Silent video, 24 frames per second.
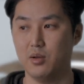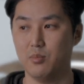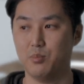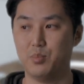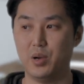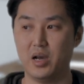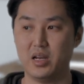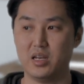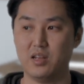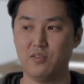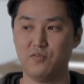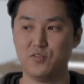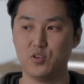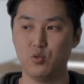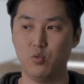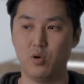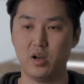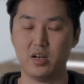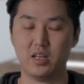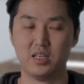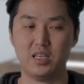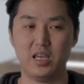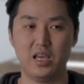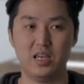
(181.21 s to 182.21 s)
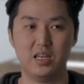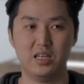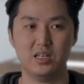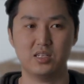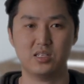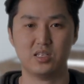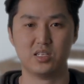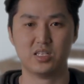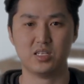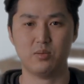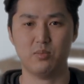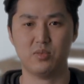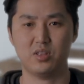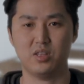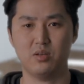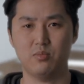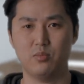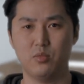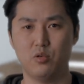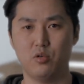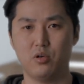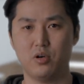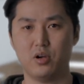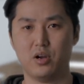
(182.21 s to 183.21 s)
But if you want to get into some of the
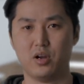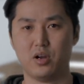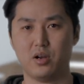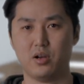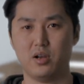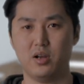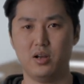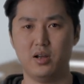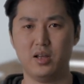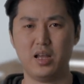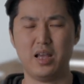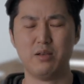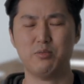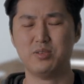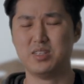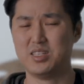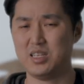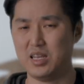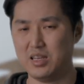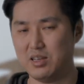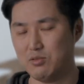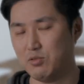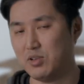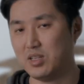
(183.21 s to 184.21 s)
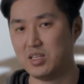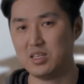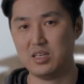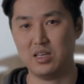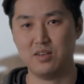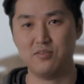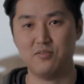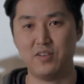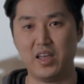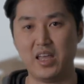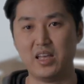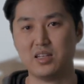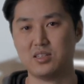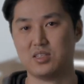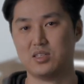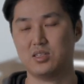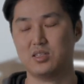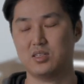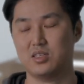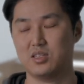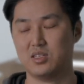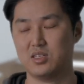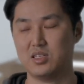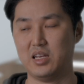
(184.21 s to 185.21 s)
more, I would say, really
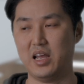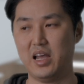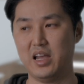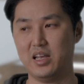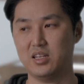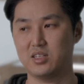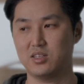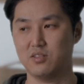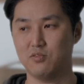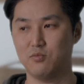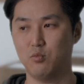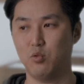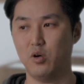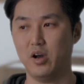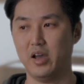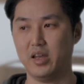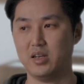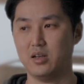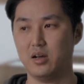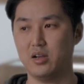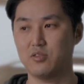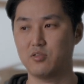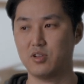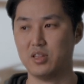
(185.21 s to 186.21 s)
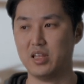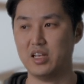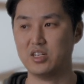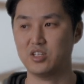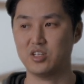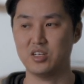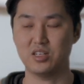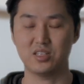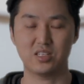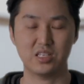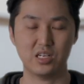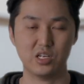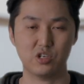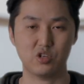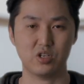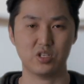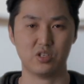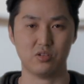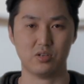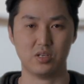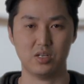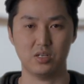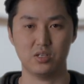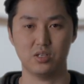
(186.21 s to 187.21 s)
advanced sides of what Unreal Engine and Cine
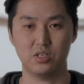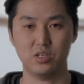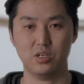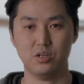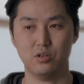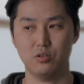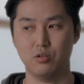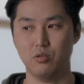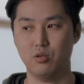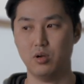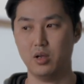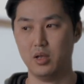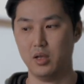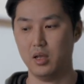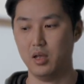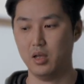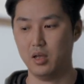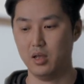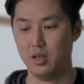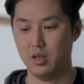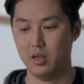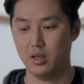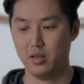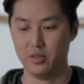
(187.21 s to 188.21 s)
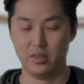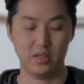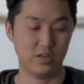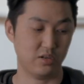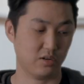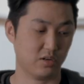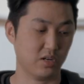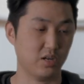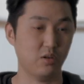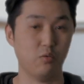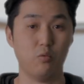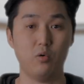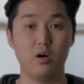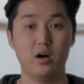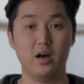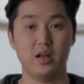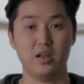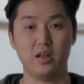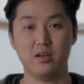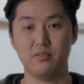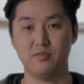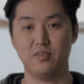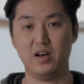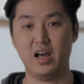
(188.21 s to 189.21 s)
Tracer can do, then you're going to
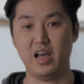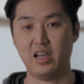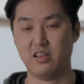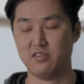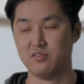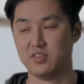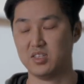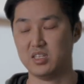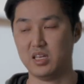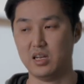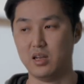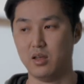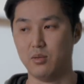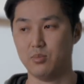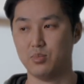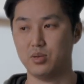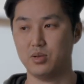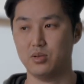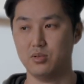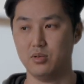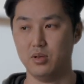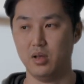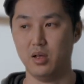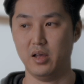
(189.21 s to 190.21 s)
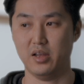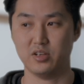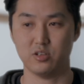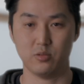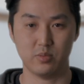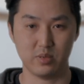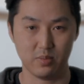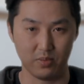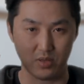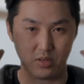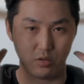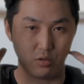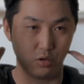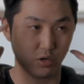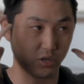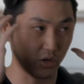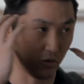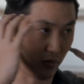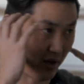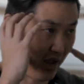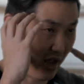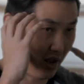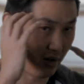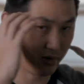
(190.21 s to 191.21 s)
want a Vive setup. And you'll be able to look
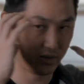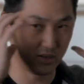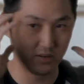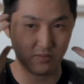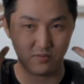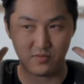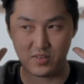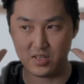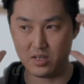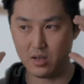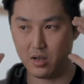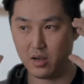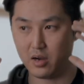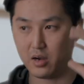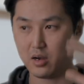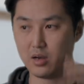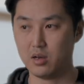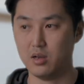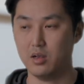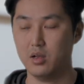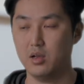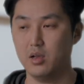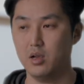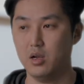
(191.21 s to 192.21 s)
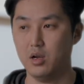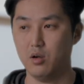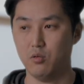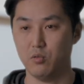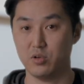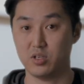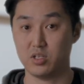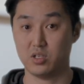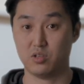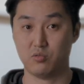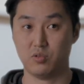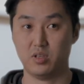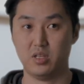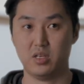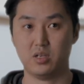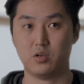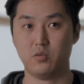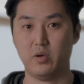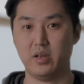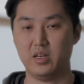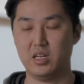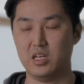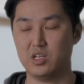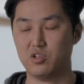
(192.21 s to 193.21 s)
around in VR, which is really
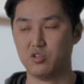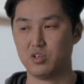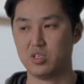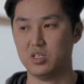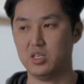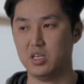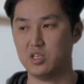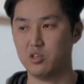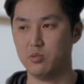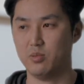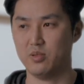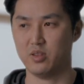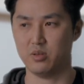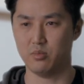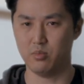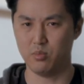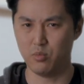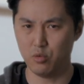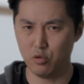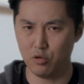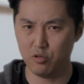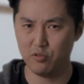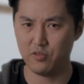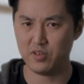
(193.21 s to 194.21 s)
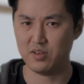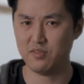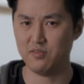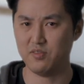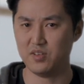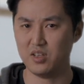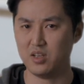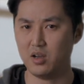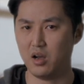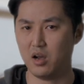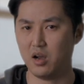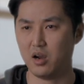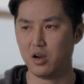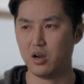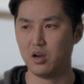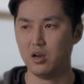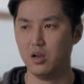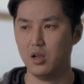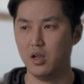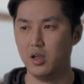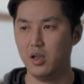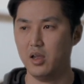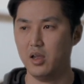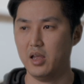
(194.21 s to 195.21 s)
quite interesting. You'll be able to move in VR,
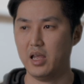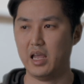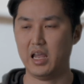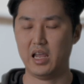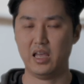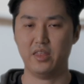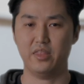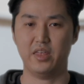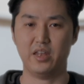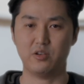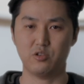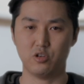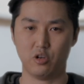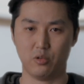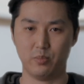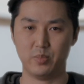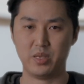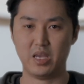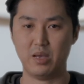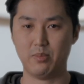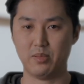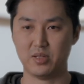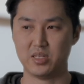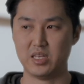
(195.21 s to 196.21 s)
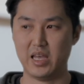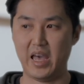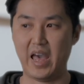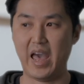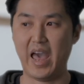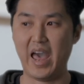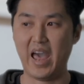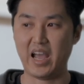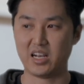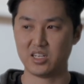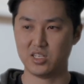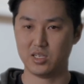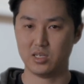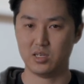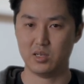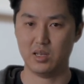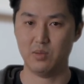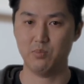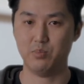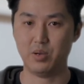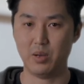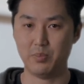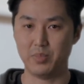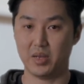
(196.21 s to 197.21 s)
and then you'll be able to act
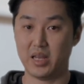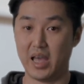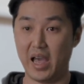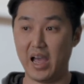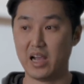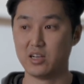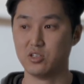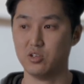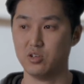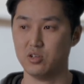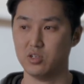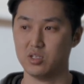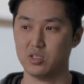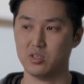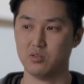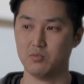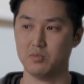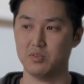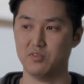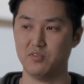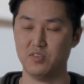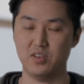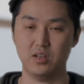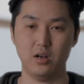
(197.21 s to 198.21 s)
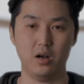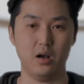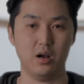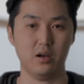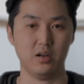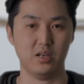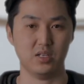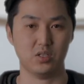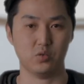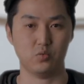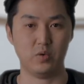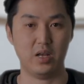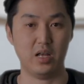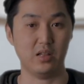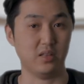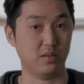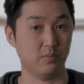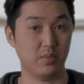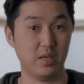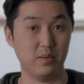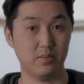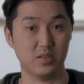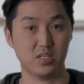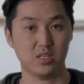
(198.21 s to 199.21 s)
and puppet actors with VR as well,
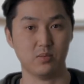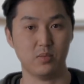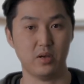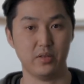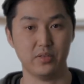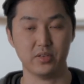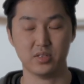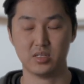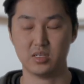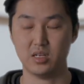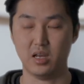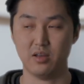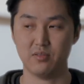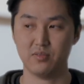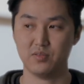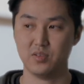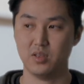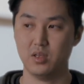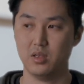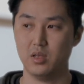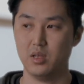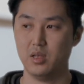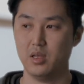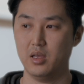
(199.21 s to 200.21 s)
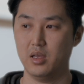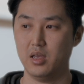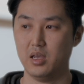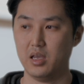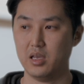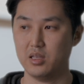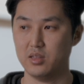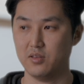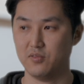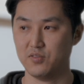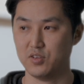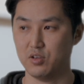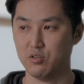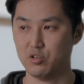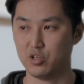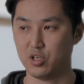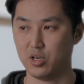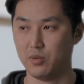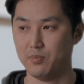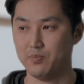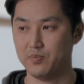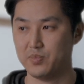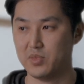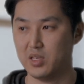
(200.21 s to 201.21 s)
and maybe some other stuff in the
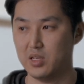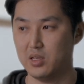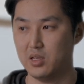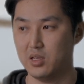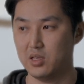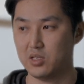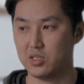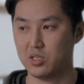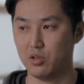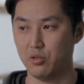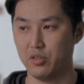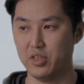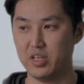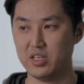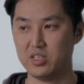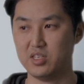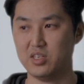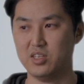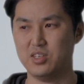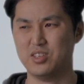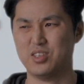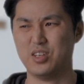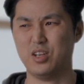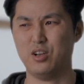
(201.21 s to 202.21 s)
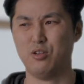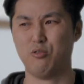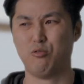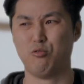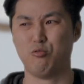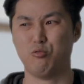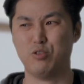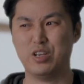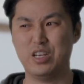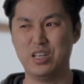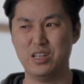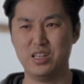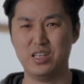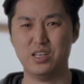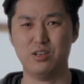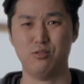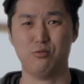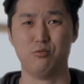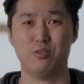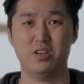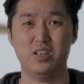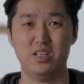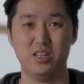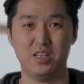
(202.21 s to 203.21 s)
future. So this is a really
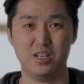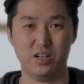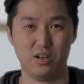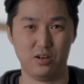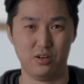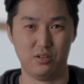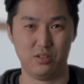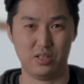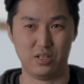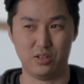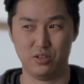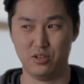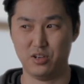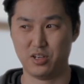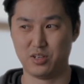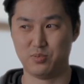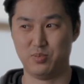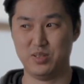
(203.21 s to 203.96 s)
early look.